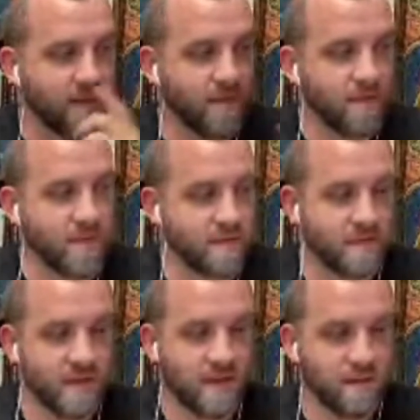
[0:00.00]

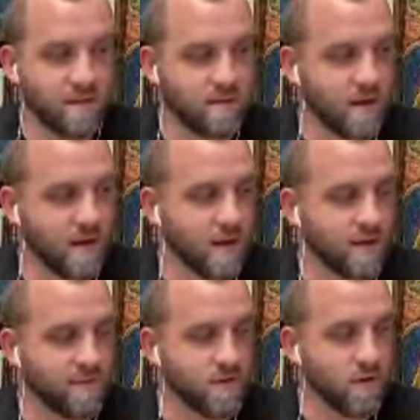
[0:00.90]
This is,
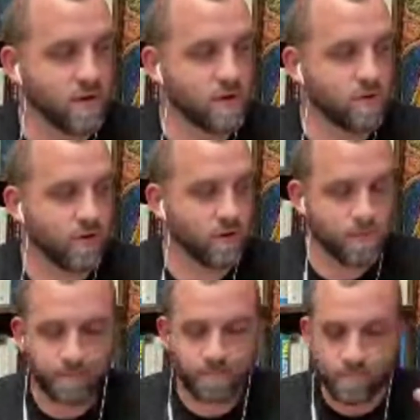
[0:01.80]
if you're on
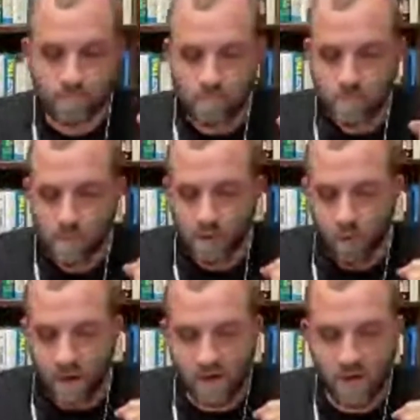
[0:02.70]
YouTube
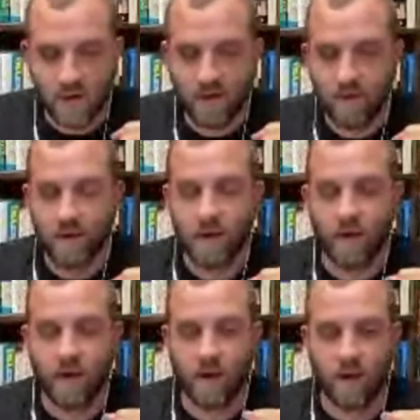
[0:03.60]
watching,
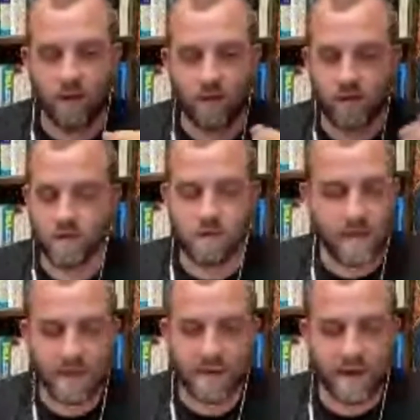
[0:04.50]
just to
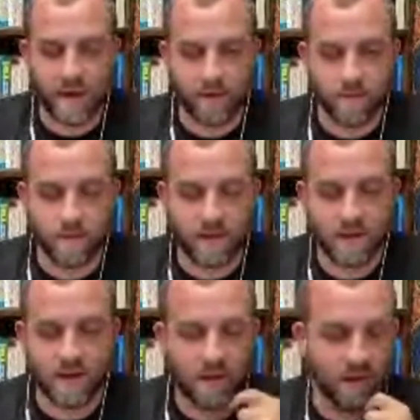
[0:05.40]
make an
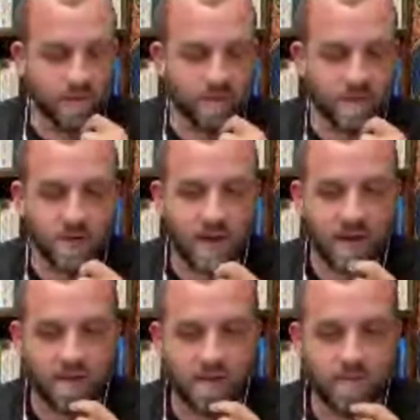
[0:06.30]
announcement for you
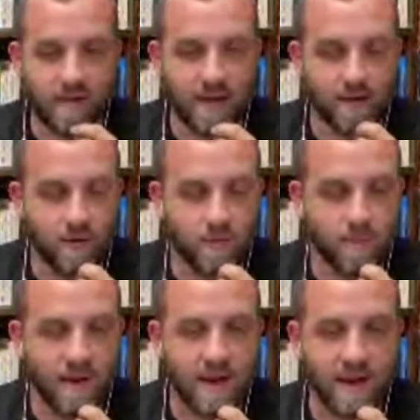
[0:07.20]
guys that may or
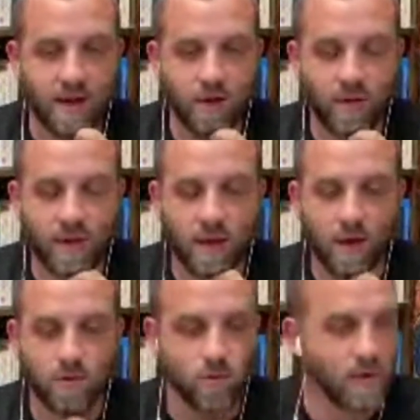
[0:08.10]
may not know it,
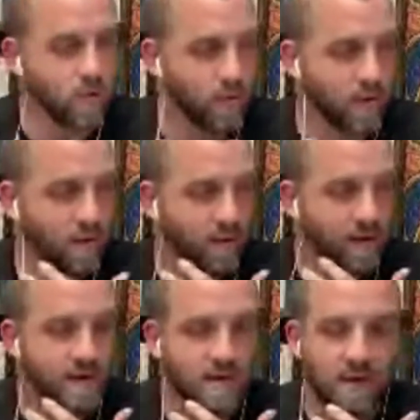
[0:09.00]
we will
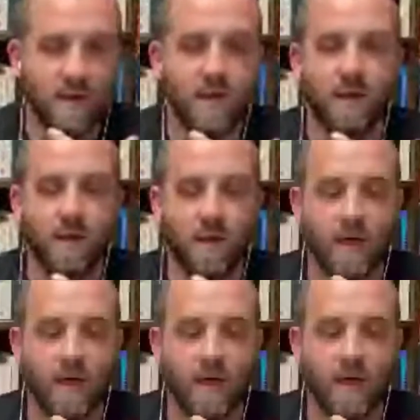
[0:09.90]

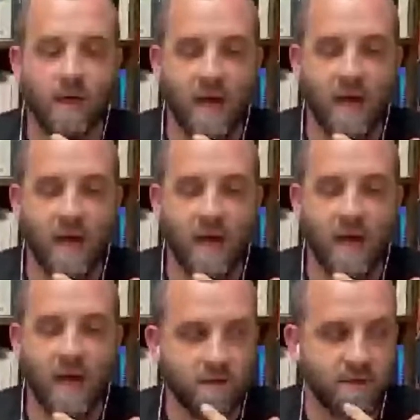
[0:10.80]
have
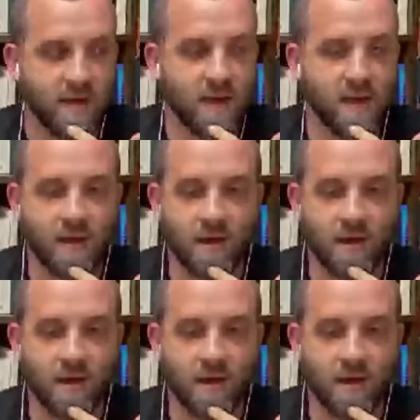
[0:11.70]
the